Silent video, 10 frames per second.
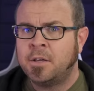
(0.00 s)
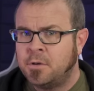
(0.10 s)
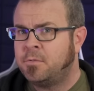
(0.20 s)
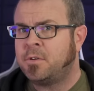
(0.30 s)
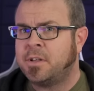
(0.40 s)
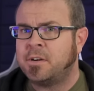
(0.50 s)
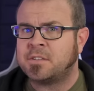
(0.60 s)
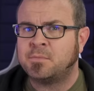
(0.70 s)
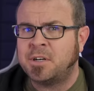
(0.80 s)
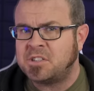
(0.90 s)
you've cleared
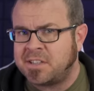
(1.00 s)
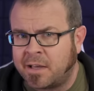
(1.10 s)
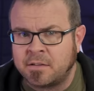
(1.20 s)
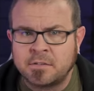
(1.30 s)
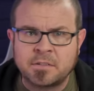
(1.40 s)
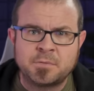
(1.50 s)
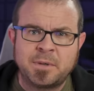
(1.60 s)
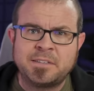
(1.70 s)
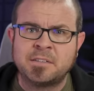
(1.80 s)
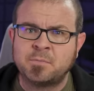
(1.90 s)
as much calendar
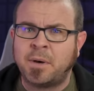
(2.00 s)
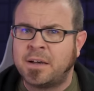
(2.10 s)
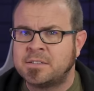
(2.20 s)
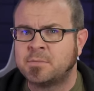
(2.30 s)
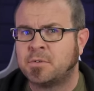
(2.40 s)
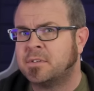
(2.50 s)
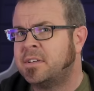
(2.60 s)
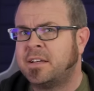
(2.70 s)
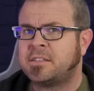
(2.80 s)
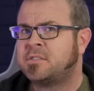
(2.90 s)
space as possible in
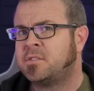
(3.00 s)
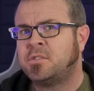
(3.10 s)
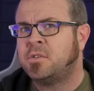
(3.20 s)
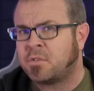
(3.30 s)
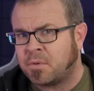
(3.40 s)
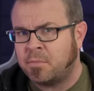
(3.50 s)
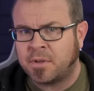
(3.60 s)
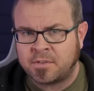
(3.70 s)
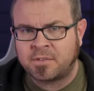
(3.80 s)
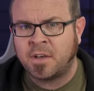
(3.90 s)
the next 2 to 3
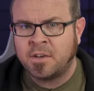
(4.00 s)
months,